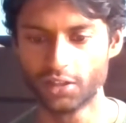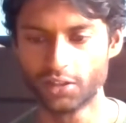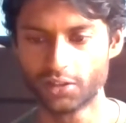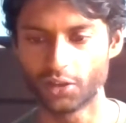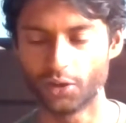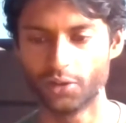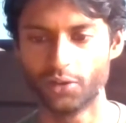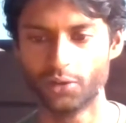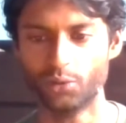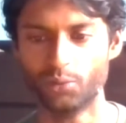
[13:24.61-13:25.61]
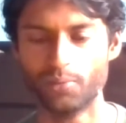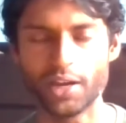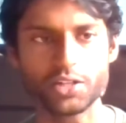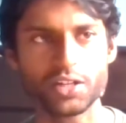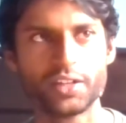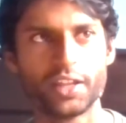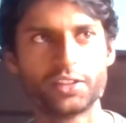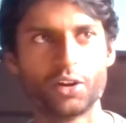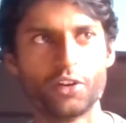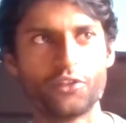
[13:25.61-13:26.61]
So you mentioned that
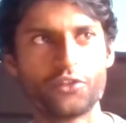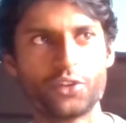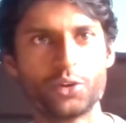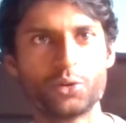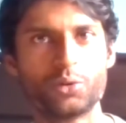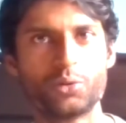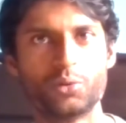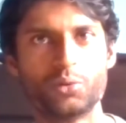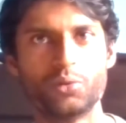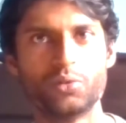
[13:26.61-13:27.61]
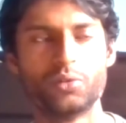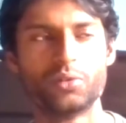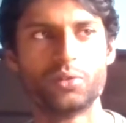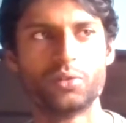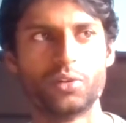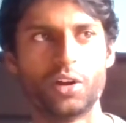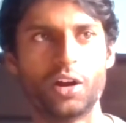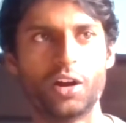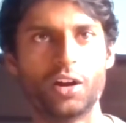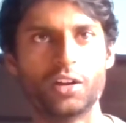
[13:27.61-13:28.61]
there are a few
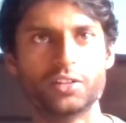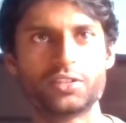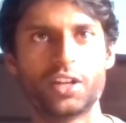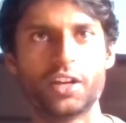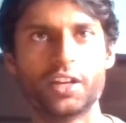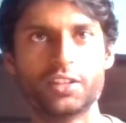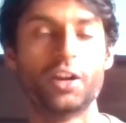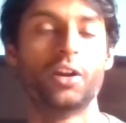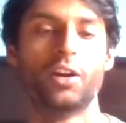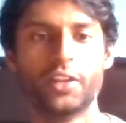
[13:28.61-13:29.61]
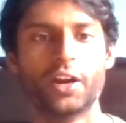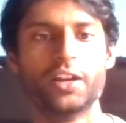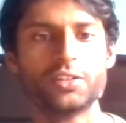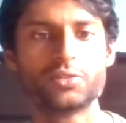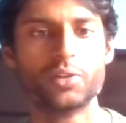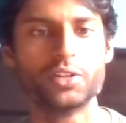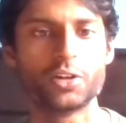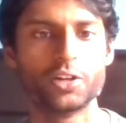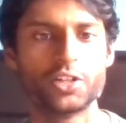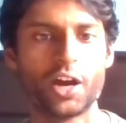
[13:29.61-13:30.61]
there is
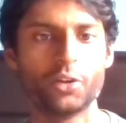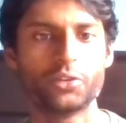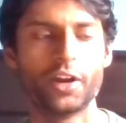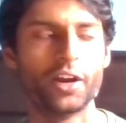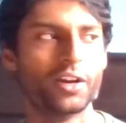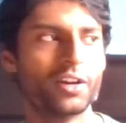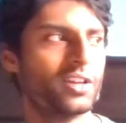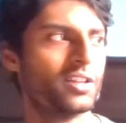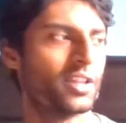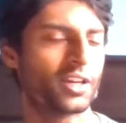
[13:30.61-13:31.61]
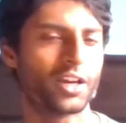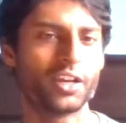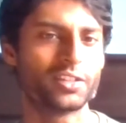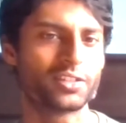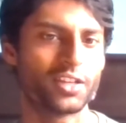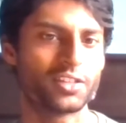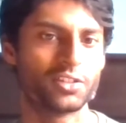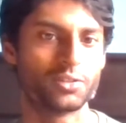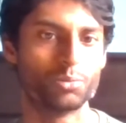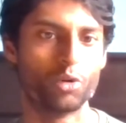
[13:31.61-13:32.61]
research out there that kind of
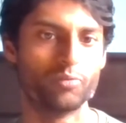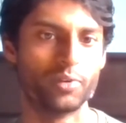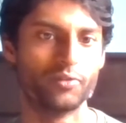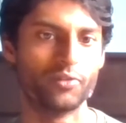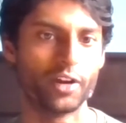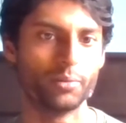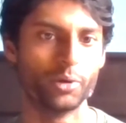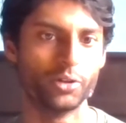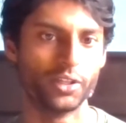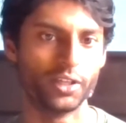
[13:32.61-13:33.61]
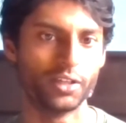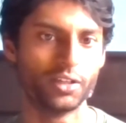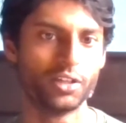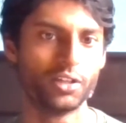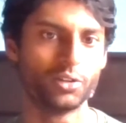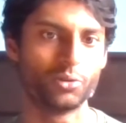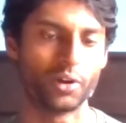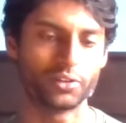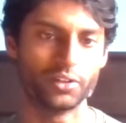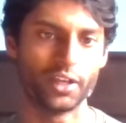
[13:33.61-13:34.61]
assesses movement variability
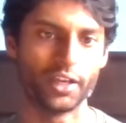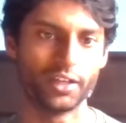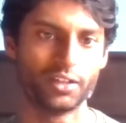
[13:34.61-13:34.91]
throughout the day.